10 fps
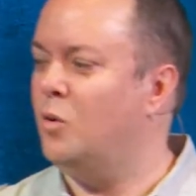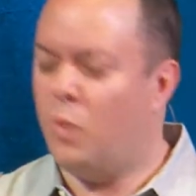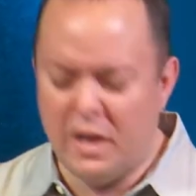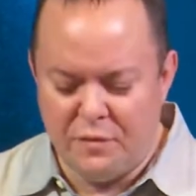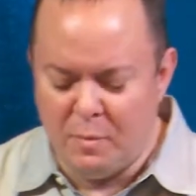
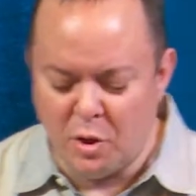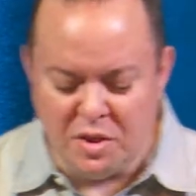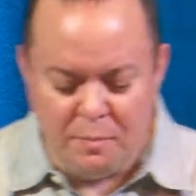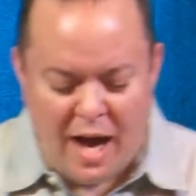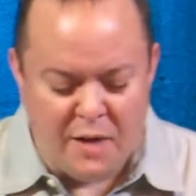What if the most
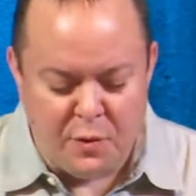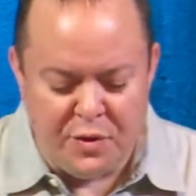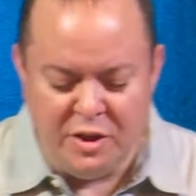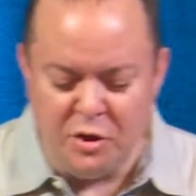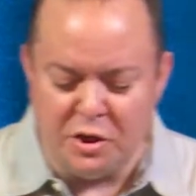impactful
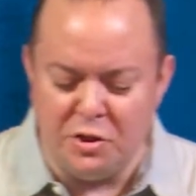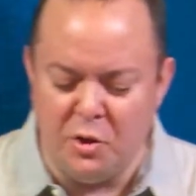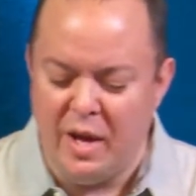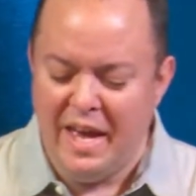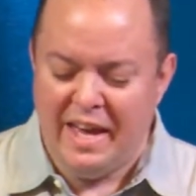thing you could do